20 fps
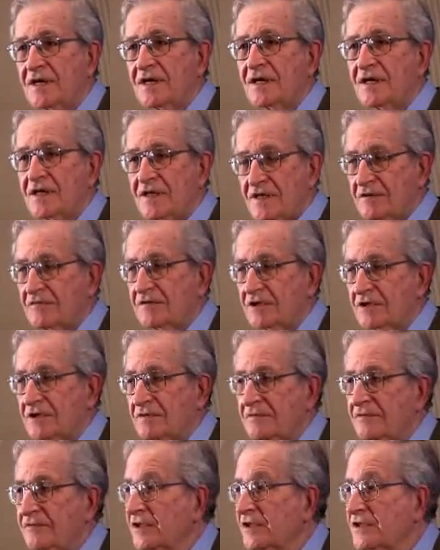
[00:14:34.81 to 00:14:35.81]
There
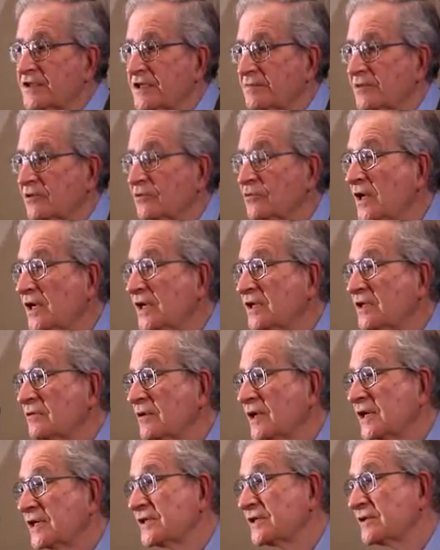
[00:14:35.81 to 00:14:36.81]
were, for example, one in
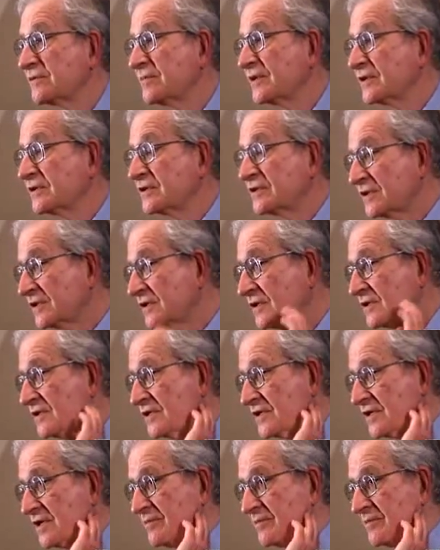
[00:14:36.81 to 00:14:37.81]
the Washington Post
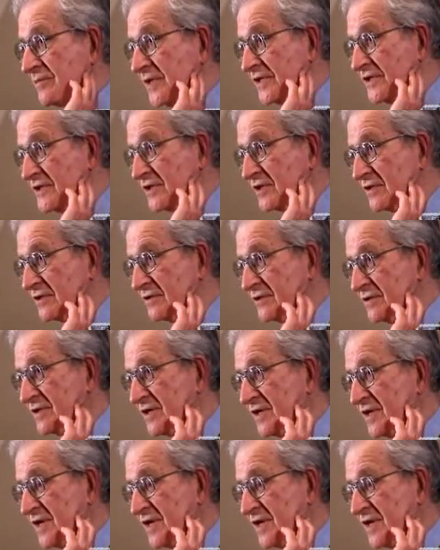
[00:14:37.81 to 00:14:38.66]
just a couple of months ago,